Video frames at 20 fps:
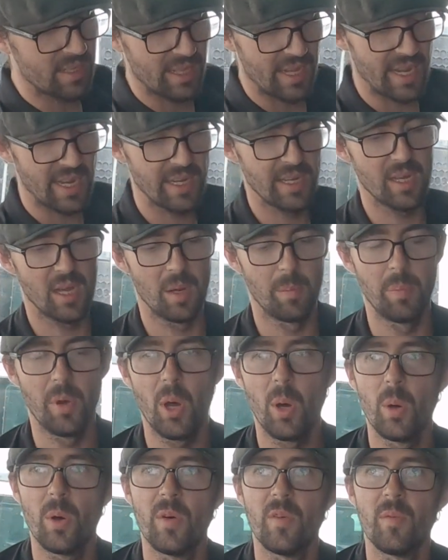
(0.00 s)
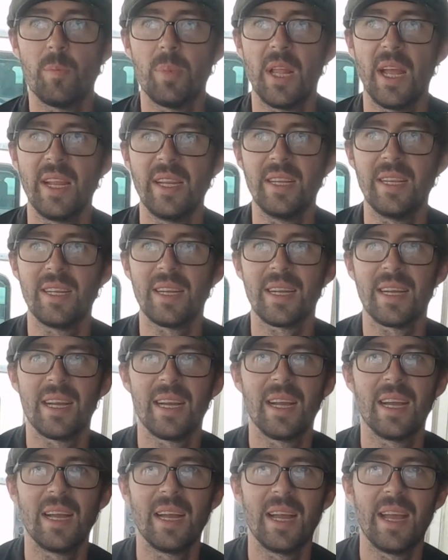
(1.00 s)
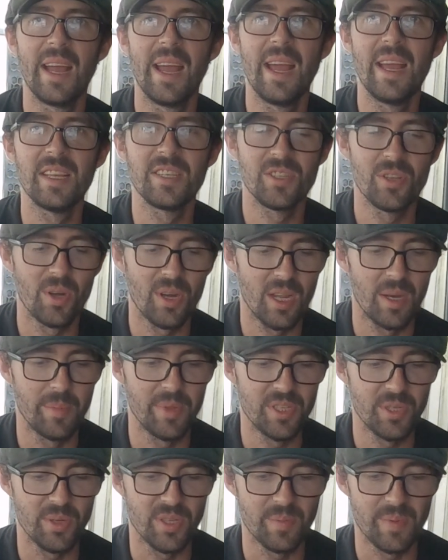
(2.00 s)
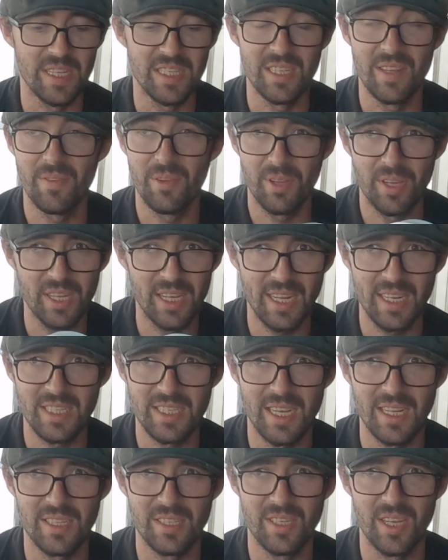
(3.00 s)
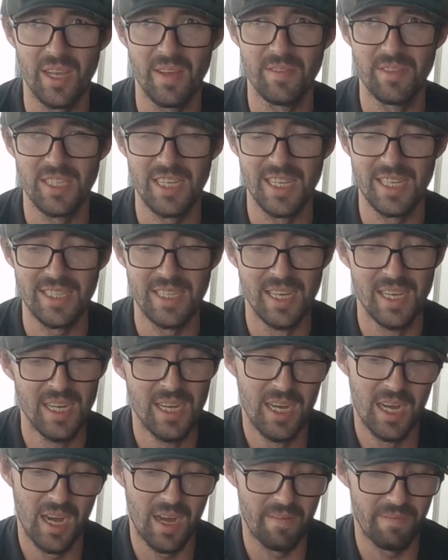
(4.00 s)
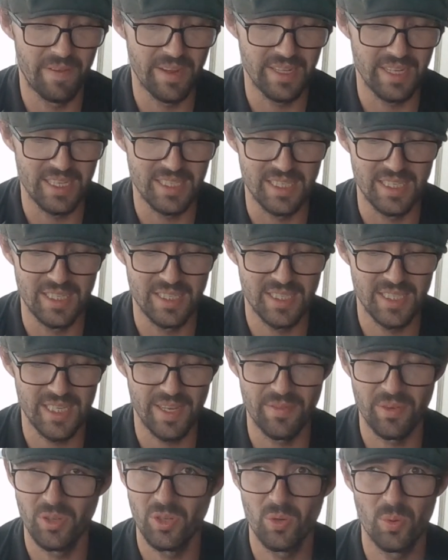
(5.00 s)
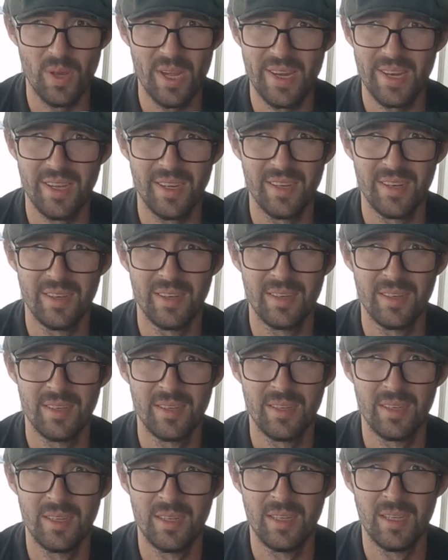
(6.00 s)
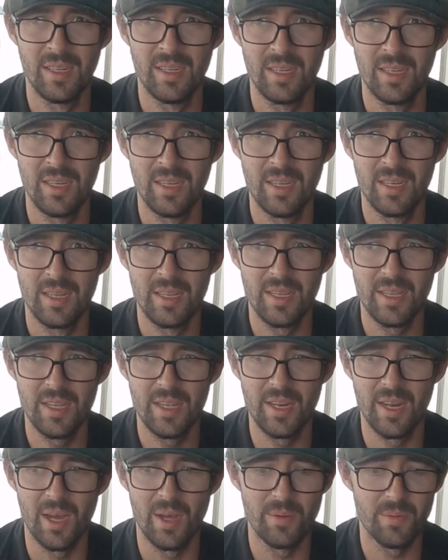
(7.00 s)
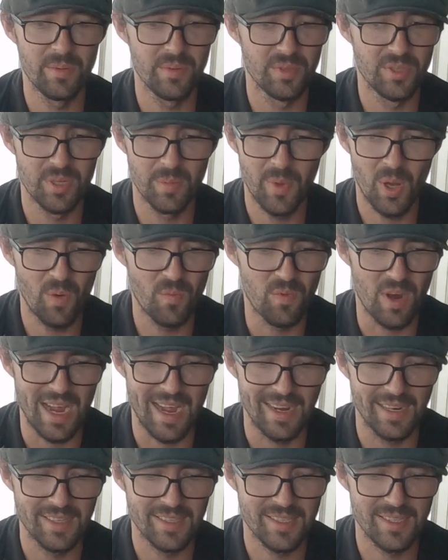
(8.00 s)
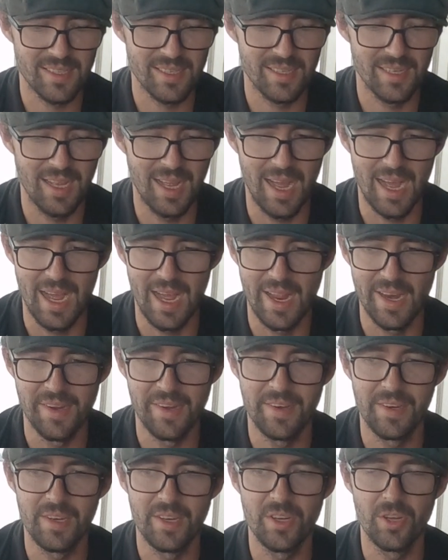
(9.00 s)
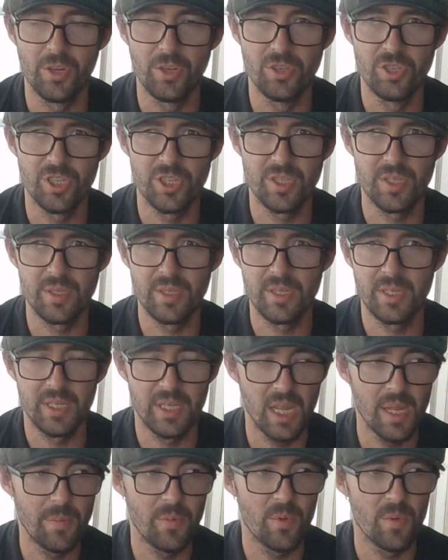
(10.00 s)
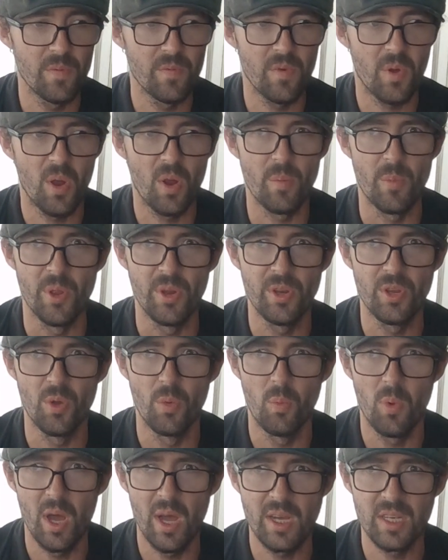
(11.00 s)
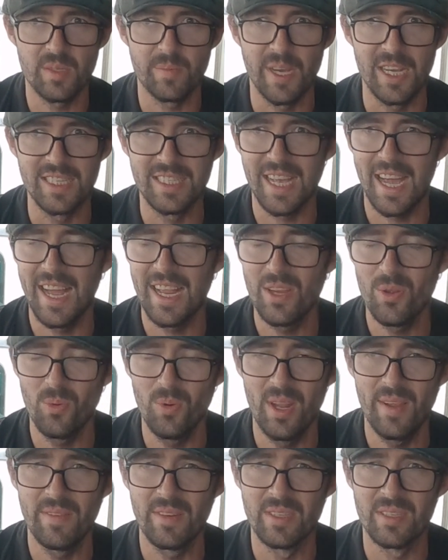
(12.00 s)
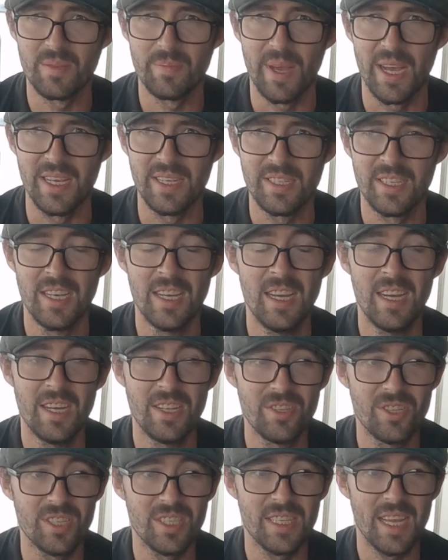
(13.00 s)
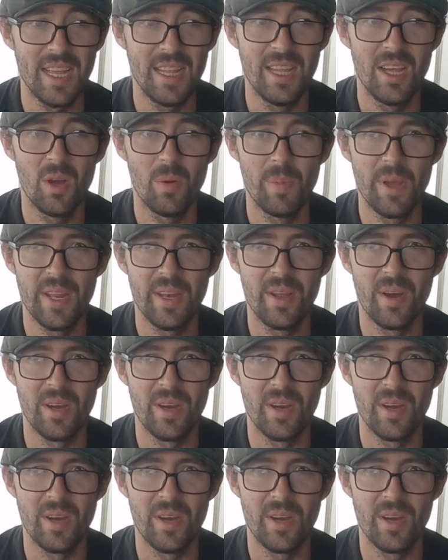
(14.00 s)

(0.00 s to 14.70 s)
Clean, a bottle of Blink. It's not going to be too expensive. You can get this out of the services. I think this is £7. You know, some old rags, and you can just keep your environment, your workspace and your living space just that little bit